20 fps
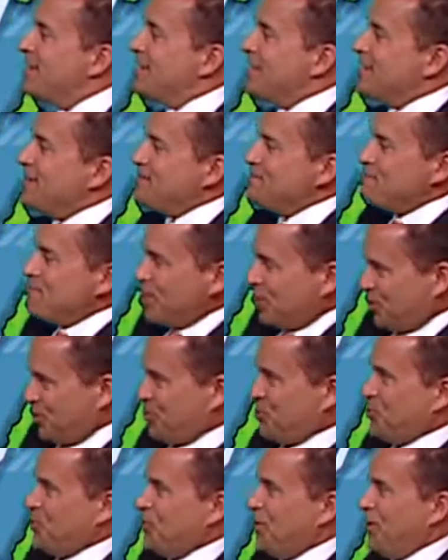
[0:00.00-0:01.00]
a
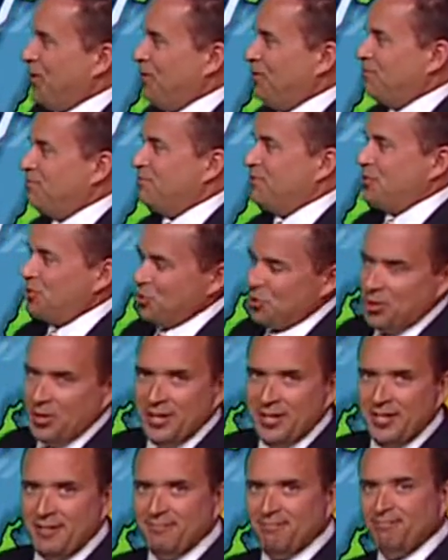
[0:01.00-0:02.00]
mixture of good
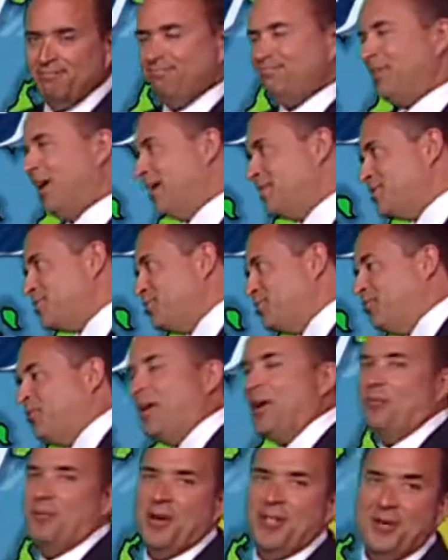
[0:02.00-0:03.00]
and not so
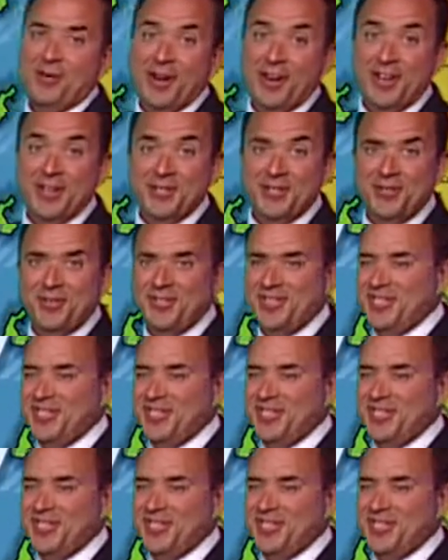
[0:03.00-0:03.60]
great weather, I guess you could